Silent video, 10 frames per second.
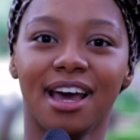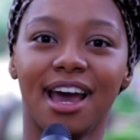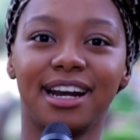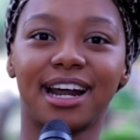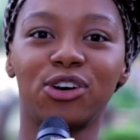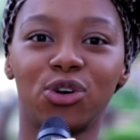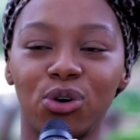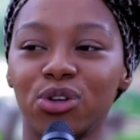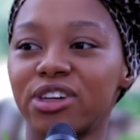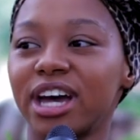and I
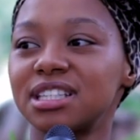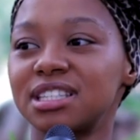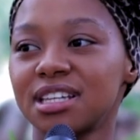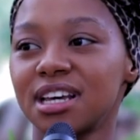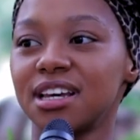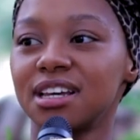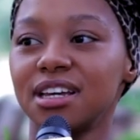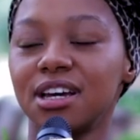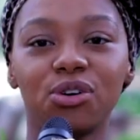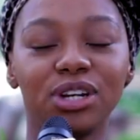know that
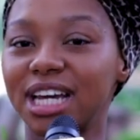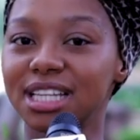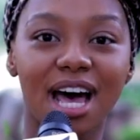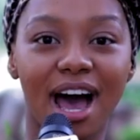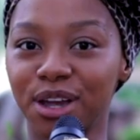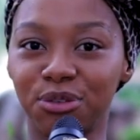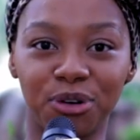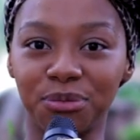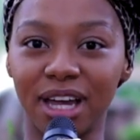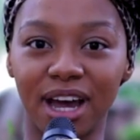it only gets higher
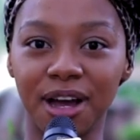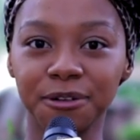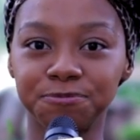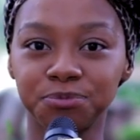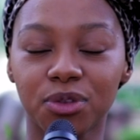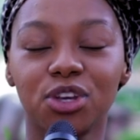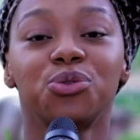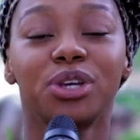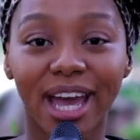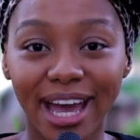from here.
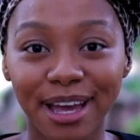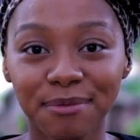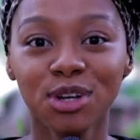You came,